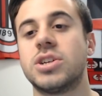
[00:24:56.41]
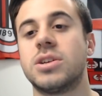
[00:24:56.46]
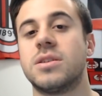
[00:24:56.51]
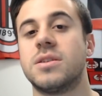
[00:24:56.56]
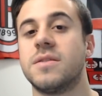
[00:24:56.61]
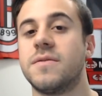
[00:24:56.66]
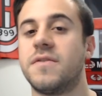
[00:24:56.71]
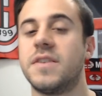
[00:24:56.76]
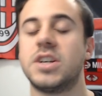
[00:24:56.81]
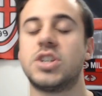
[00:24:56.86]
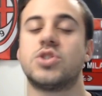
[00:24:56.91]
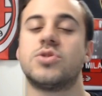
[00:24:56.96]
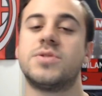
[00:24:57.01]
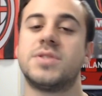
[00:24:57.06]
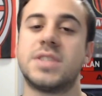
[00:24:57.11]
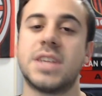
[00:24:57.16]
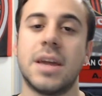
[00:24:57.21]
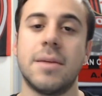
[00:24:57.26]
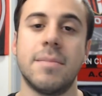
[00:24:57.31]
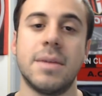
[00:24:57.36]
an official
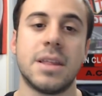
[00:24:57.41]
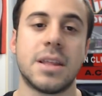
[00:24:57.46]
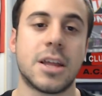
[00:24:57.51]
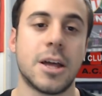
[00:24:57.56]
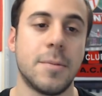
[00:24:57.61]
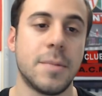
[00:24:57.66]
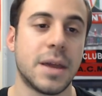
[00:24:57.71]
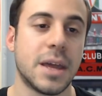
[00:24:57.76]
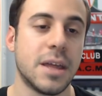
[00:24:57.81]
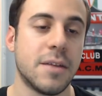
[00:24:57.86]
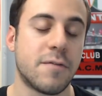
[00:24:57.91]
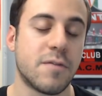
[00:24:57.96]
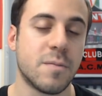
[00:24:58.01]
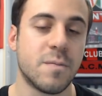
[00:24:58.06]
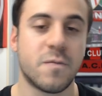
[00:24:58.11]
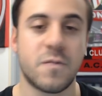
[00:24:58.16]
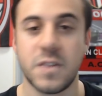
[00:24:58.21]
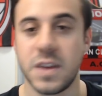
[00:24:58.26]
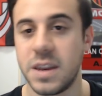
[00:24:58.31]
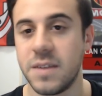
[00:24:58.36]
statement coming in from
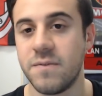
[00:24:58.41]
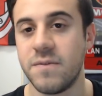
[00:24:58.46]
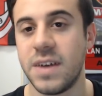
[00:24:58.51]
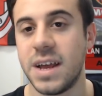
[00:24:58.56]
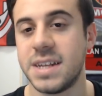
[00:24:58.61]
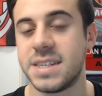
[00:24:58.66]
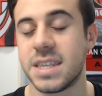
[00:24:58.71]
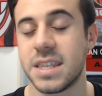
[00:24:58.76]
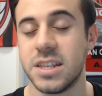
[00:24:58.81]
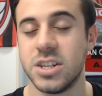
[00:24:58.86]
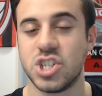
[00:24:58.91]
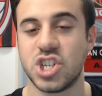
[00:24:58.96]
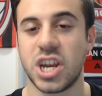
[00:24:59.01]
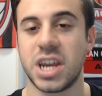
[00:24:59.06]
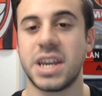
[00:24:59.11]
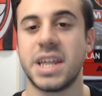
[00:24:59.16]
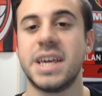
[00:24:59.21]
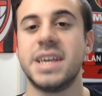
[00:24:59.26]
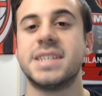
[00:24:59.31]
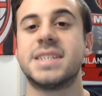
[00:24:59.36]
Fininvest and the
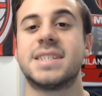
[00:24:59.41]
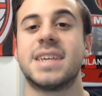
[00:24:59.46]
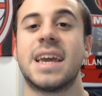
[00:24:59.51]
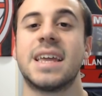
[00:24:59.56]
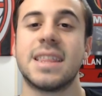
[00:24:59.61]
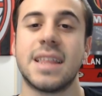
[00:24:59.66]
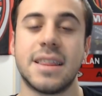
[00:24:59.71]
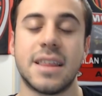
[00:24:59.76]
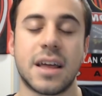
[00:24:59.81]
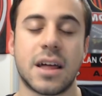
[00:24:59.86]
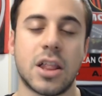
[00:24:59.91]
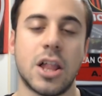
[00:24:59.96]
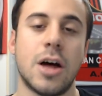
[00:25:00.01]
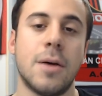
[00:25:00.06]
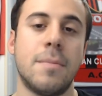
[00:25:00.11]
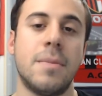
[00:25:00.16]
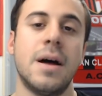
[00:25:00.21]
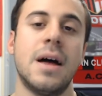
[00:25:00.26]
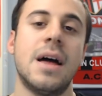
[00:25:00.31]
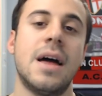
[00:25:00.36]
Chinese saying that the
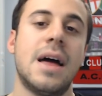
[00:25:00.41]
club